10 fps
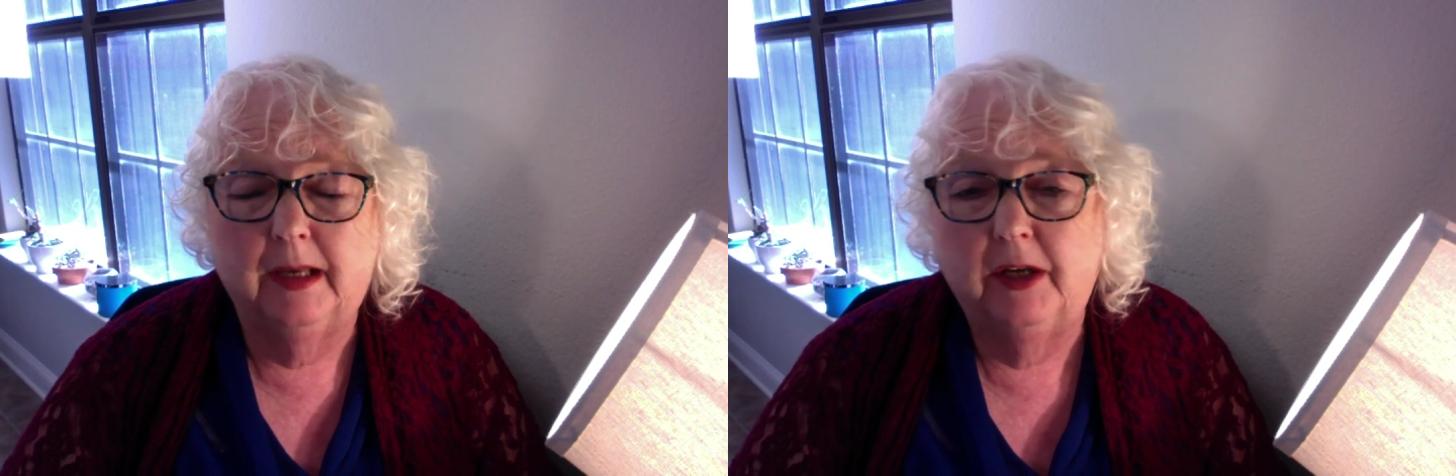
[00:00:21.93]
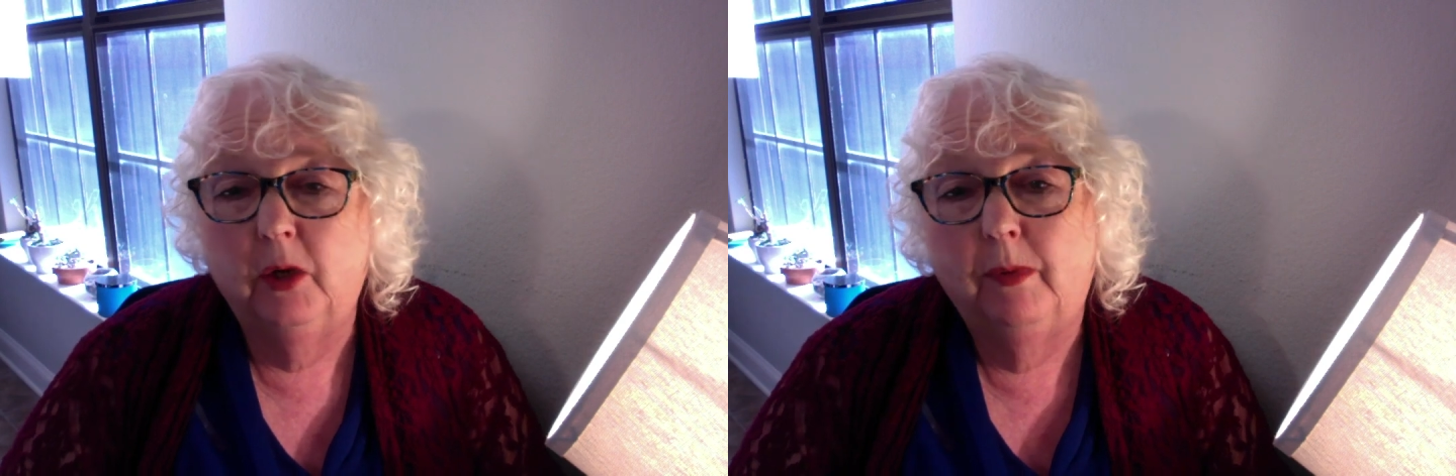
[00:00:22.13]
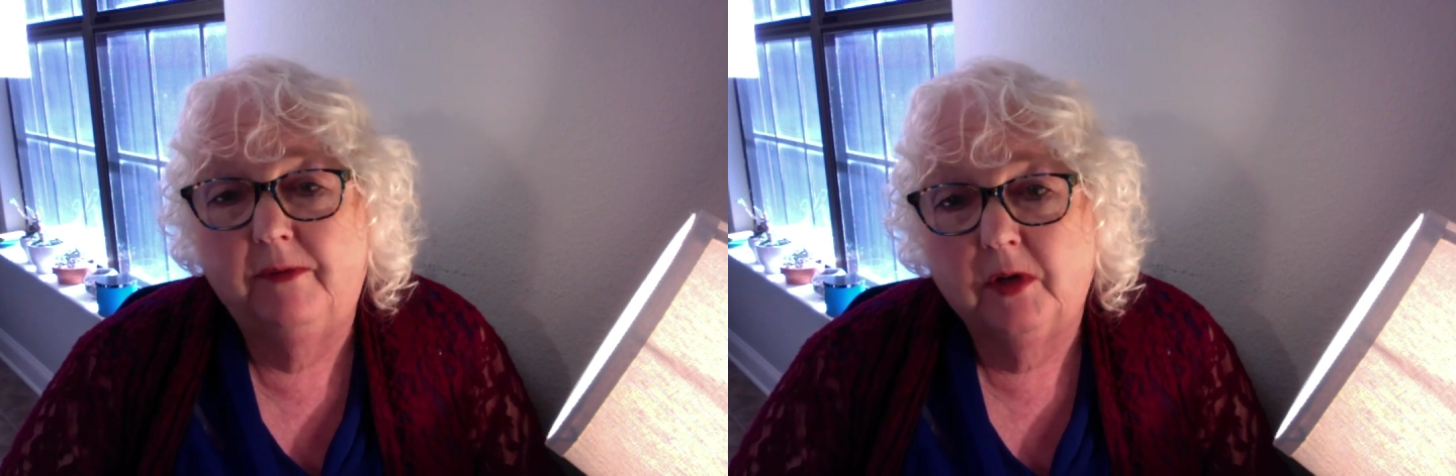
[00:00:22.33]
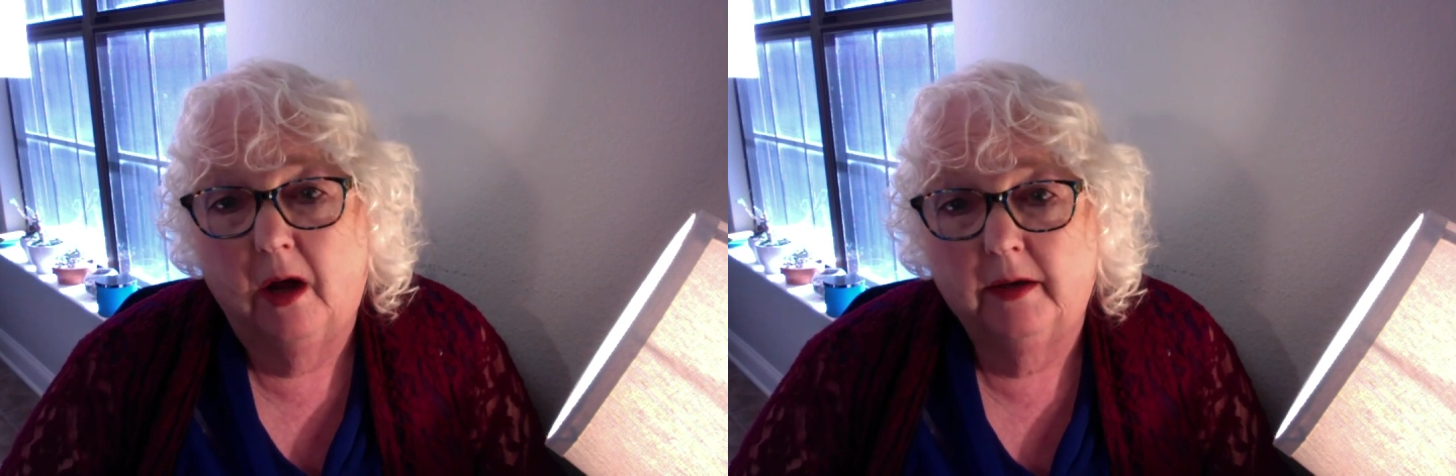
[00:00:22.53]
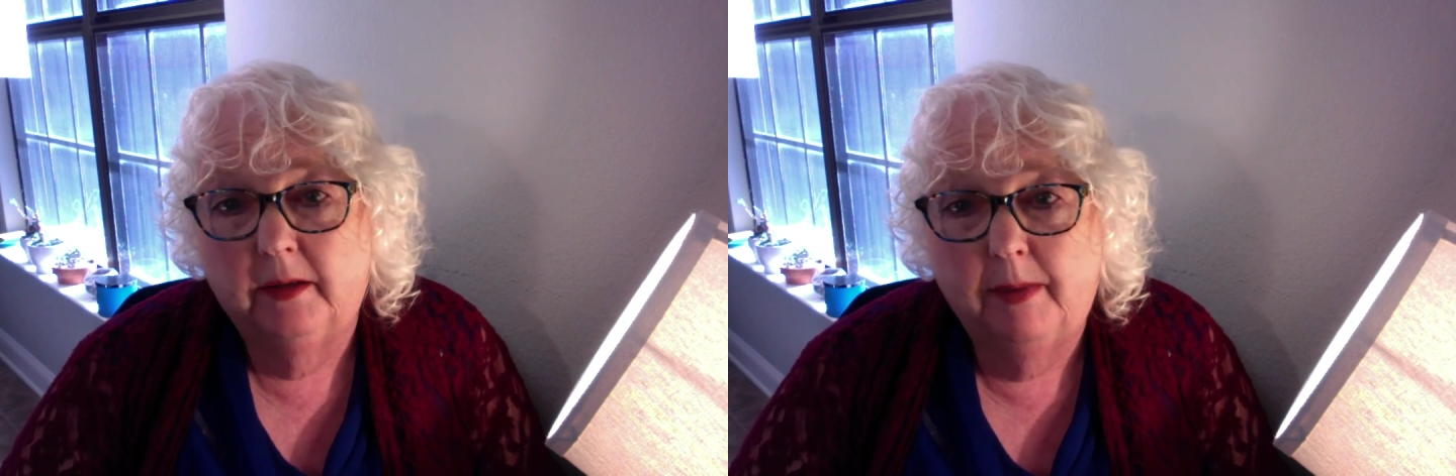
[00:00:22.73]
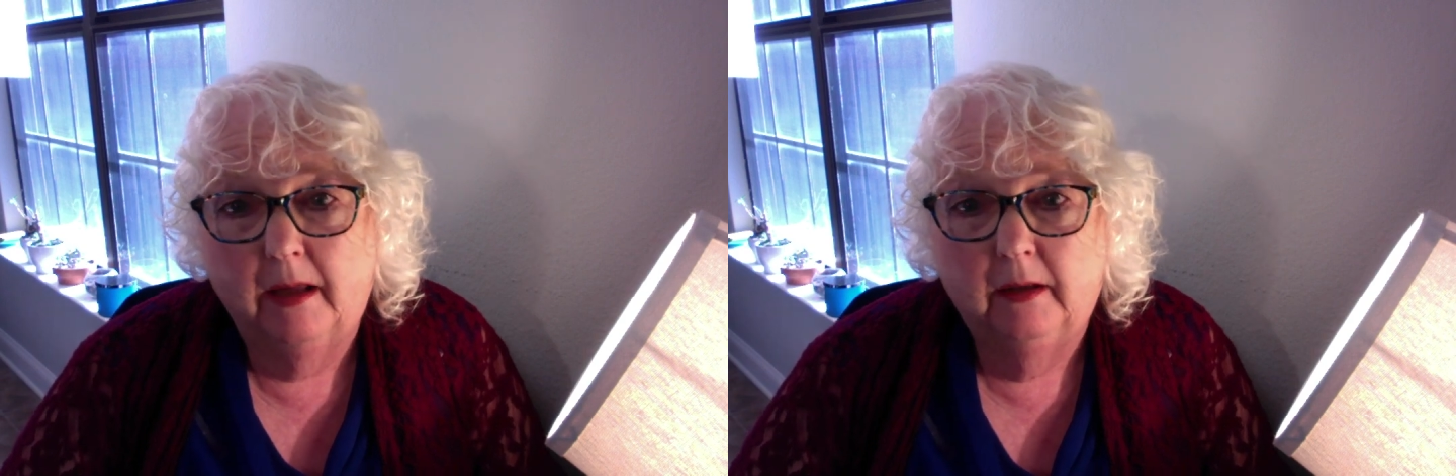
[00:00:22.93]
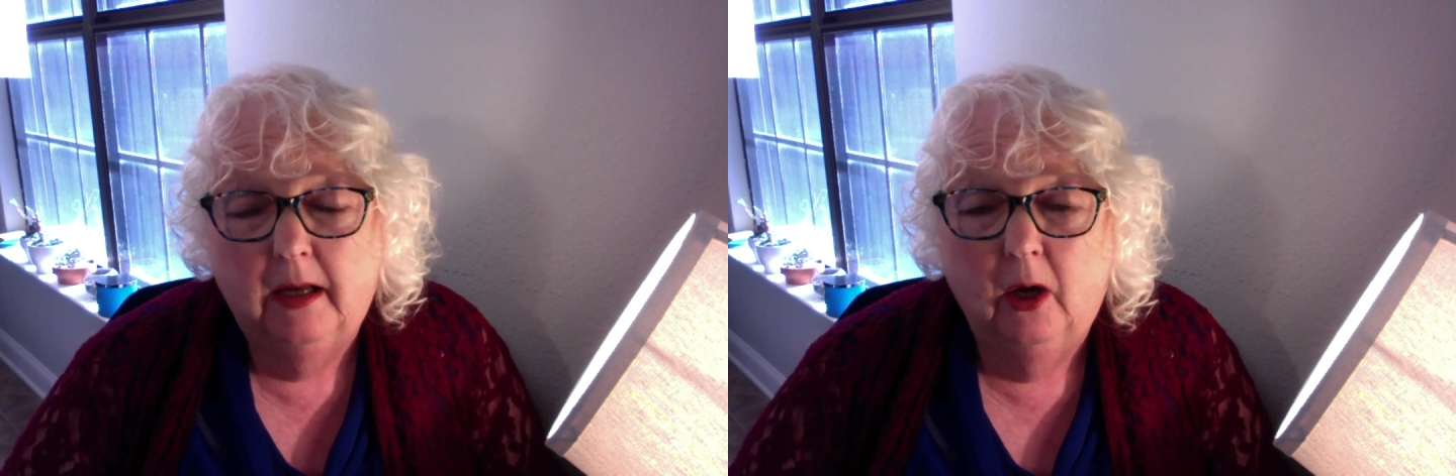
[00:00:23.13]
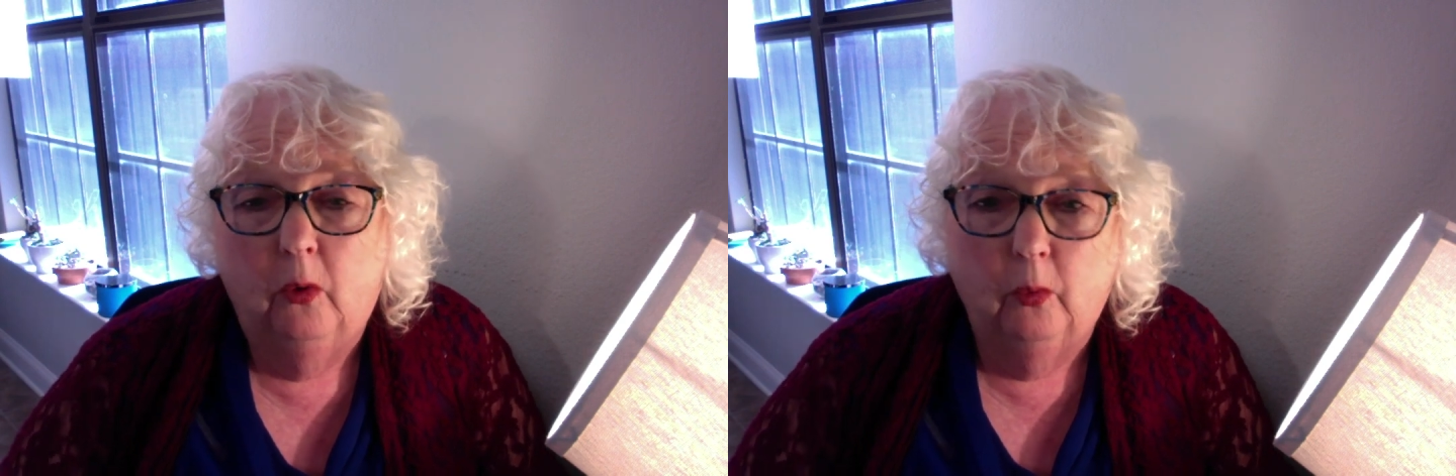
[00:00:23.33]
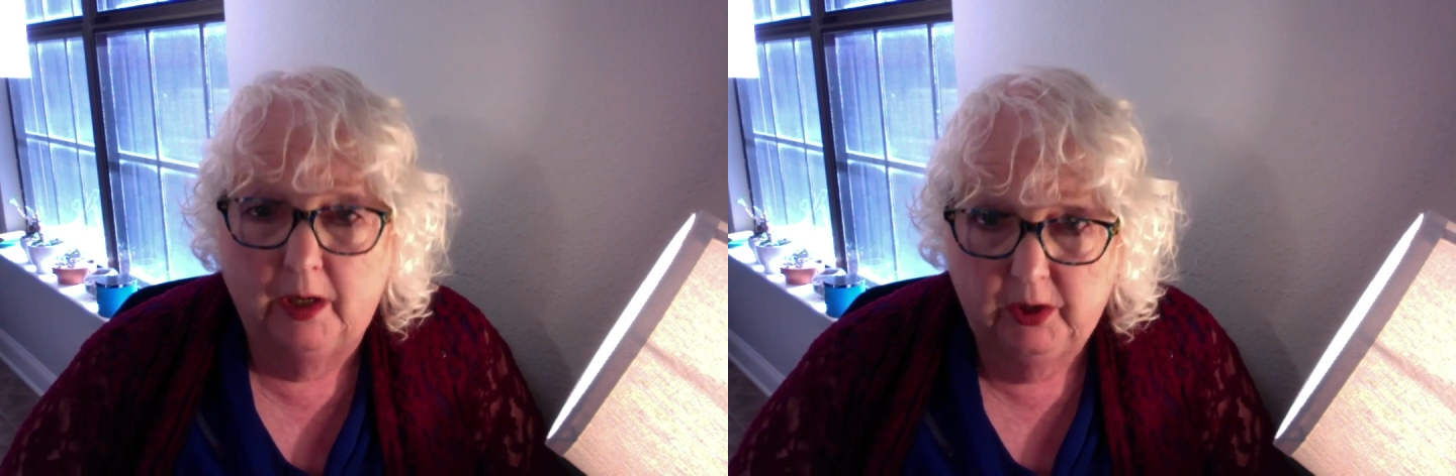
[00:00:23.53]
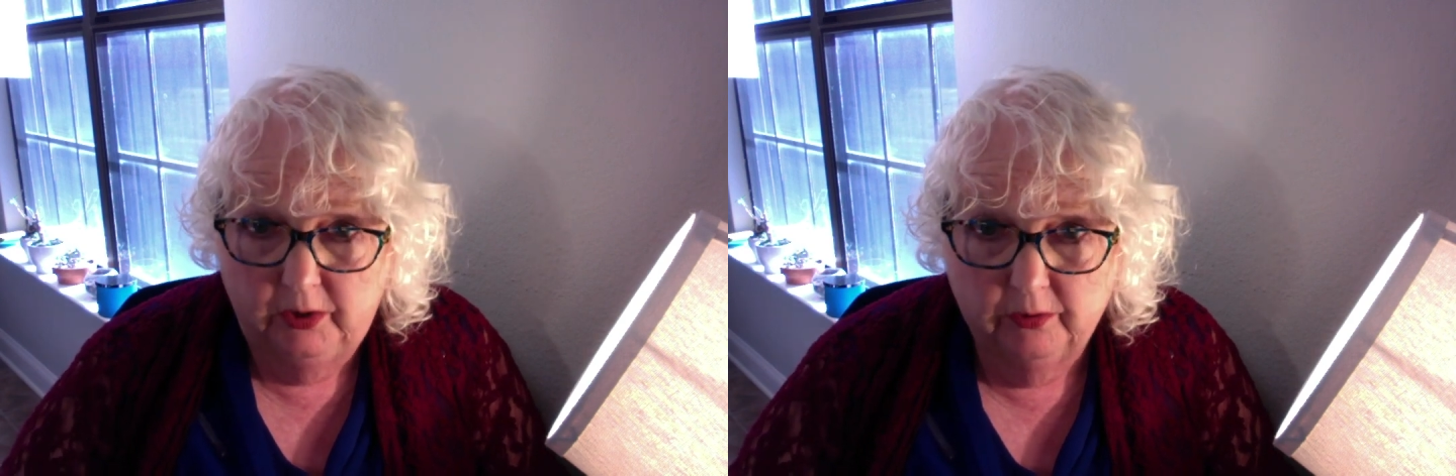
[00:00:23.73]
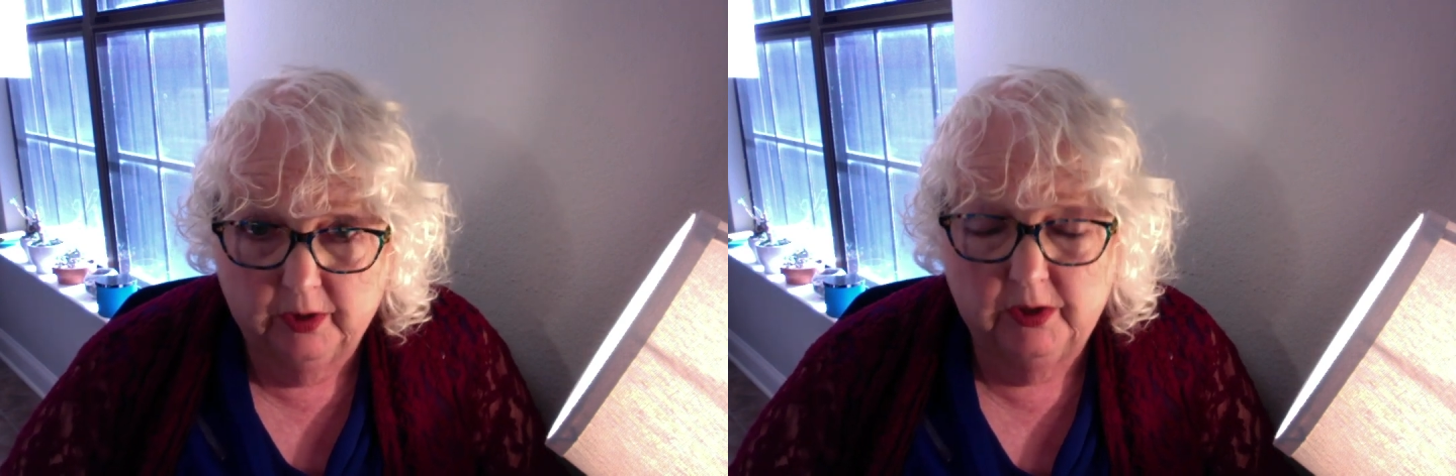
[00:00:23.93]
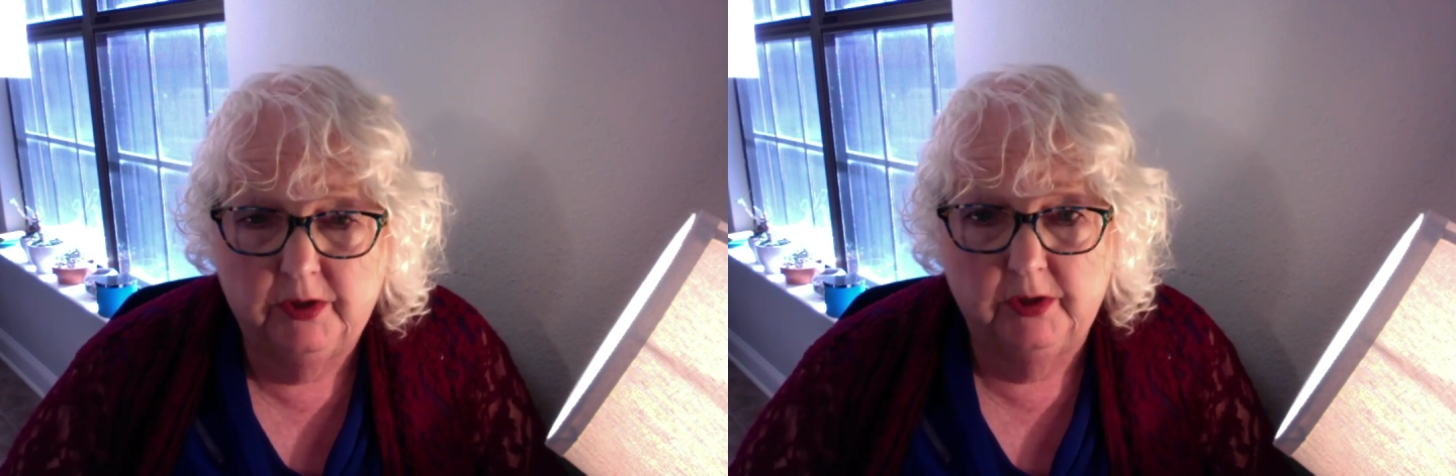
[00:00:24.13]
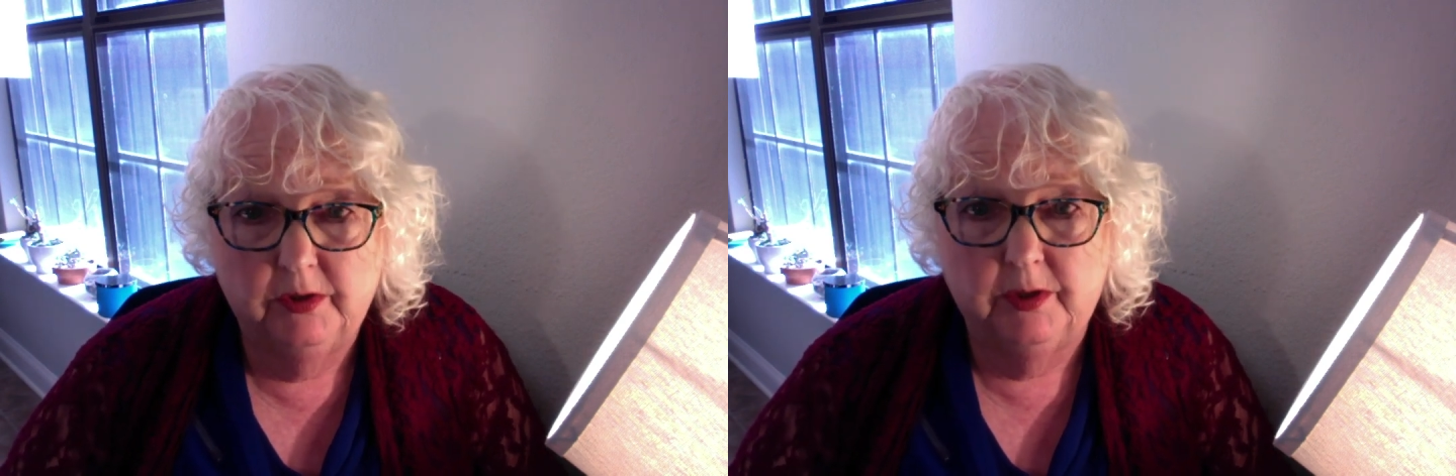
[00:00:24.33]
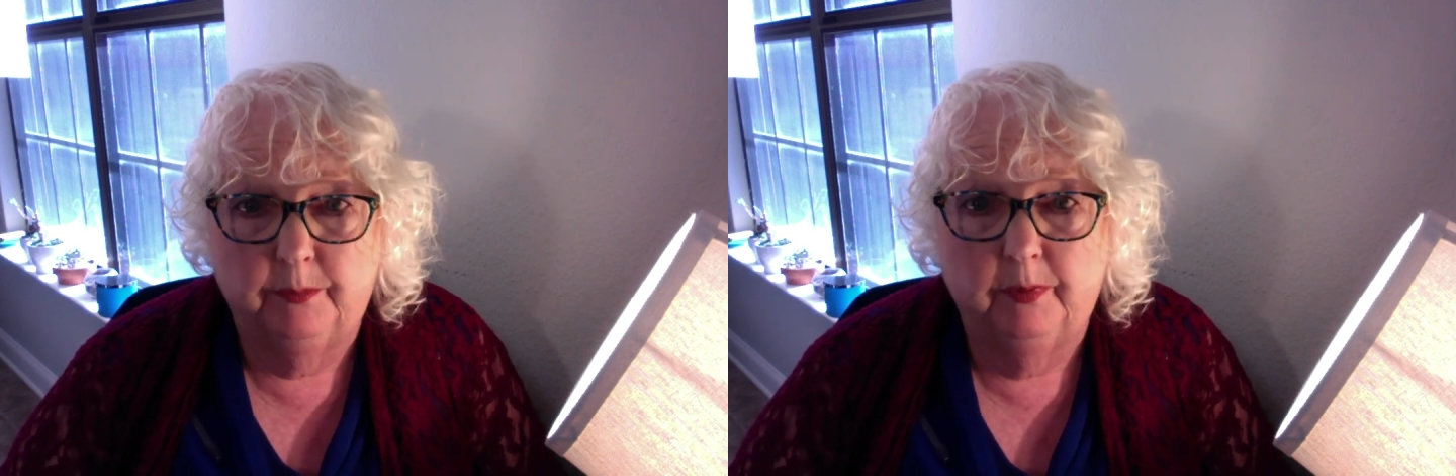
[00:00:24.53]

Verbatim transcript: Now, I know we've talked about what you can do to